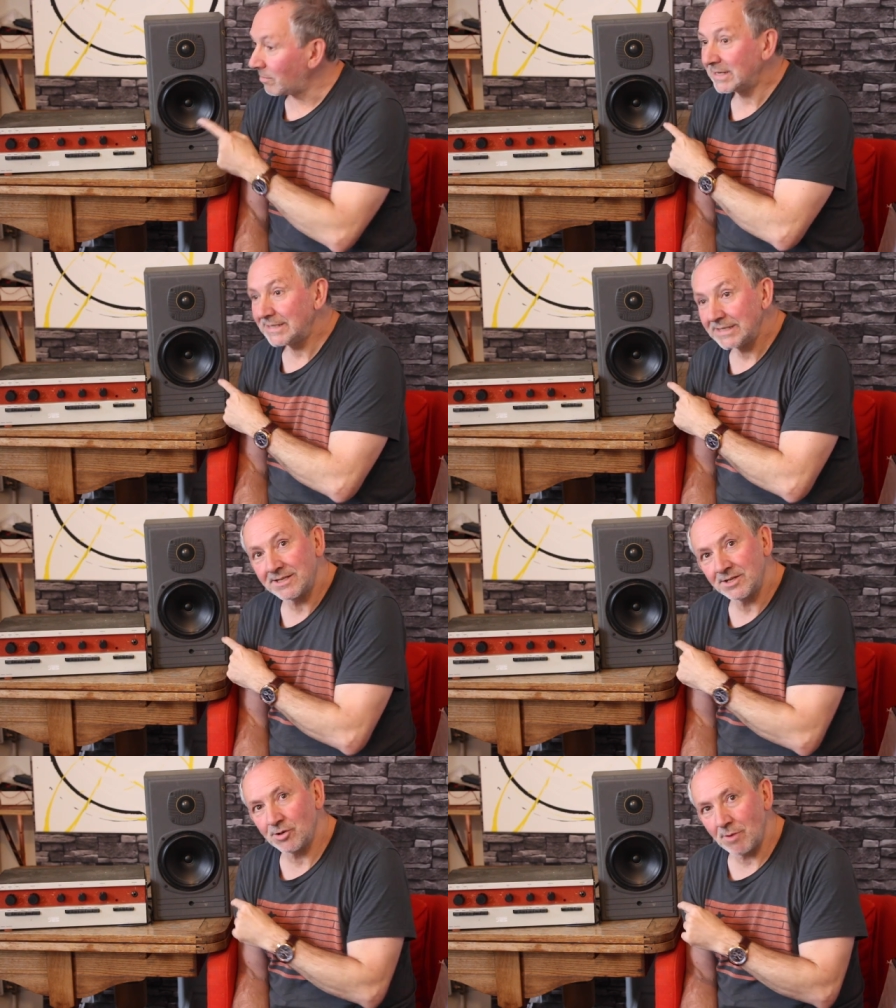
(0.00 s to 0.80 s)
But in this
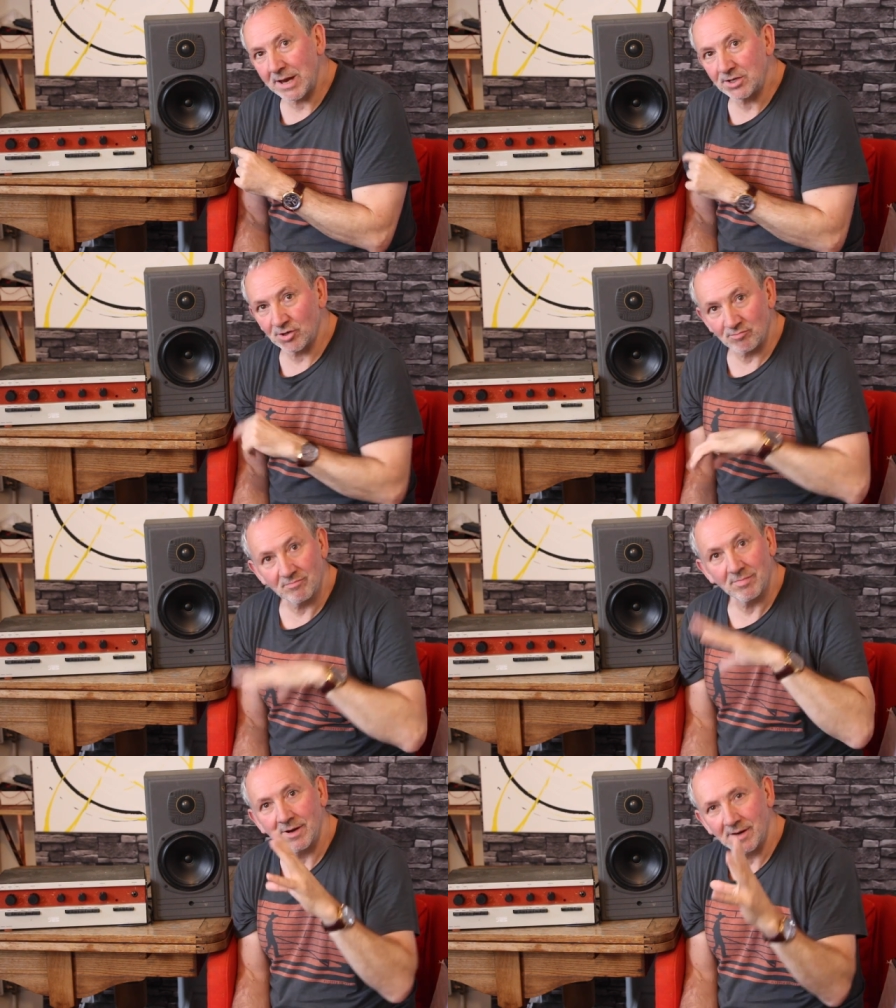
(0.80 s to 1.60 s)

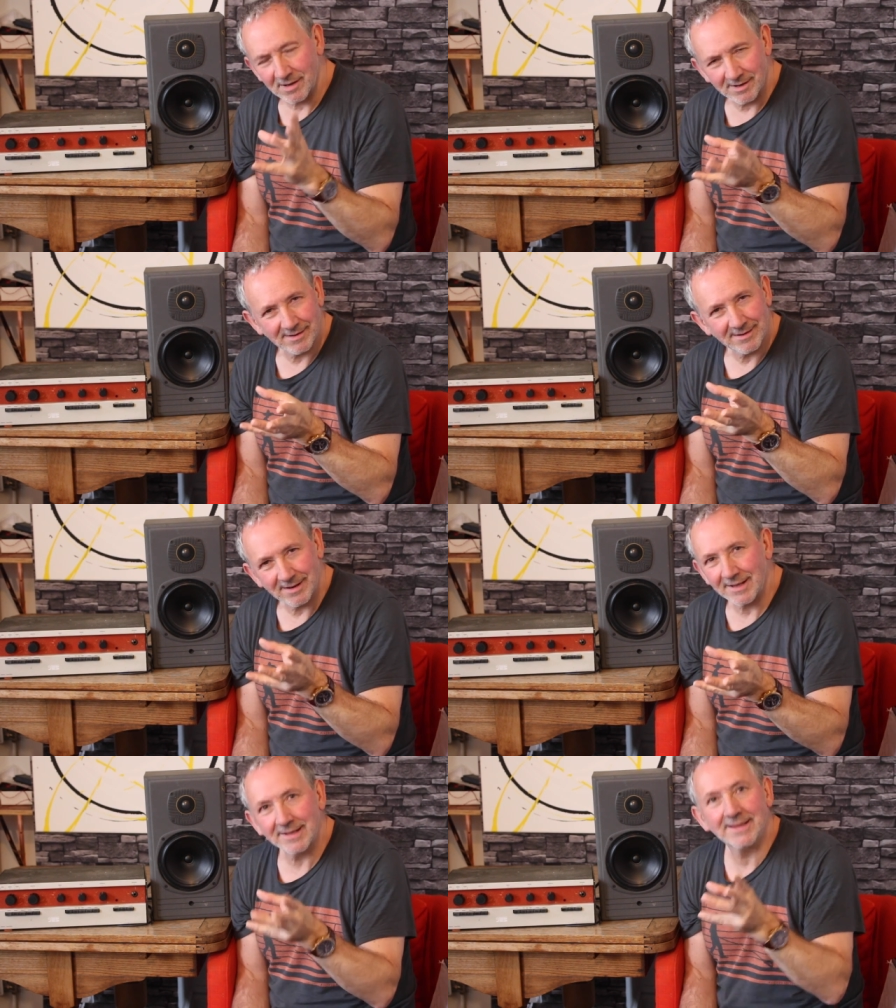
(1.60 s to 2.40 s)
situation,
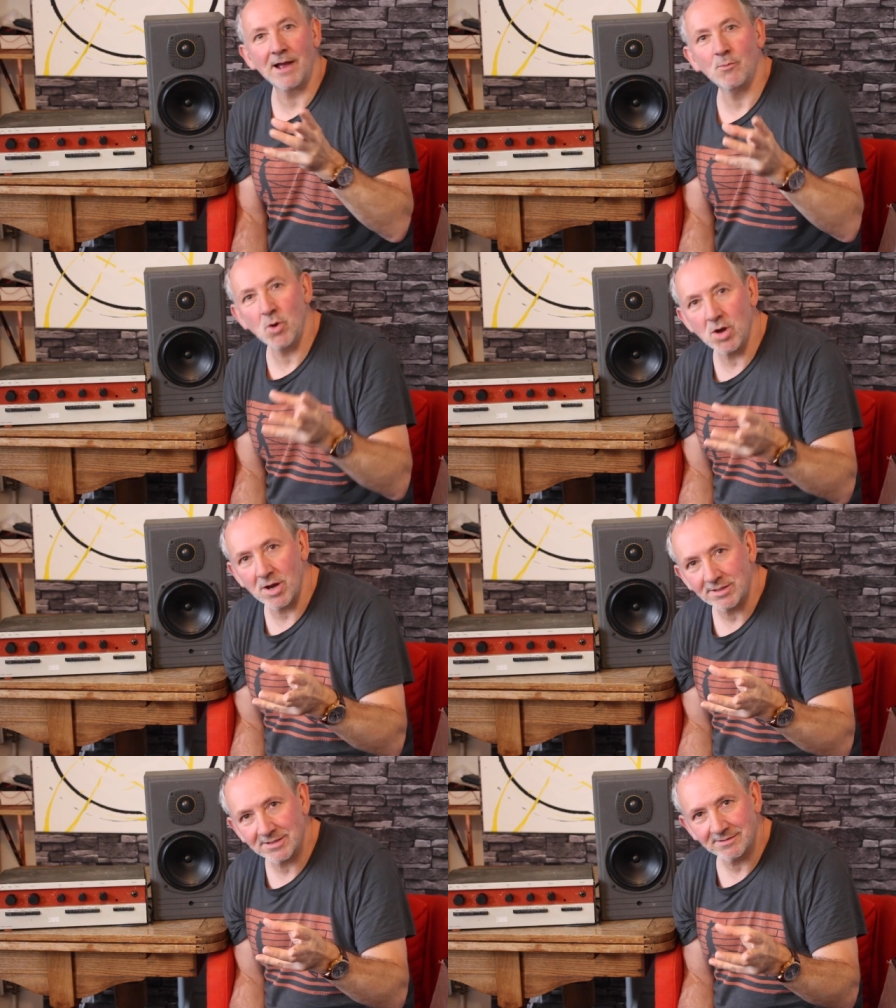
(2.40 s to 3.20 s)
that
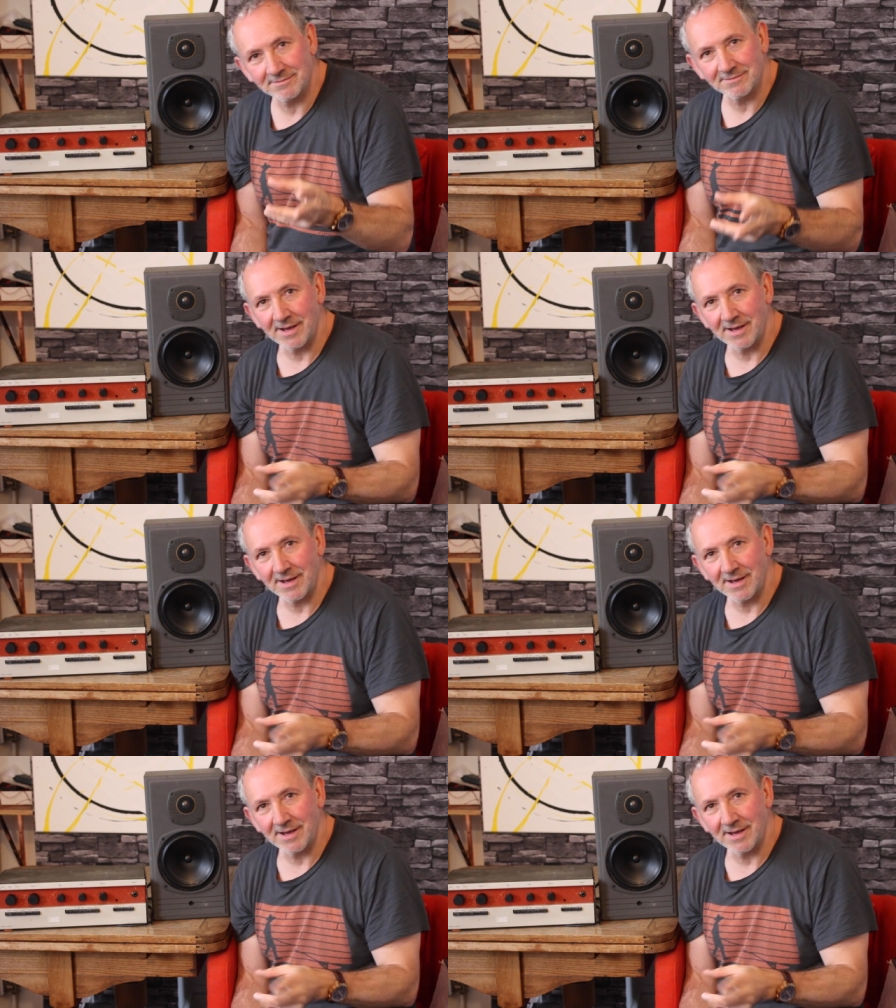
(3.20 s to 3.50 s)
worked.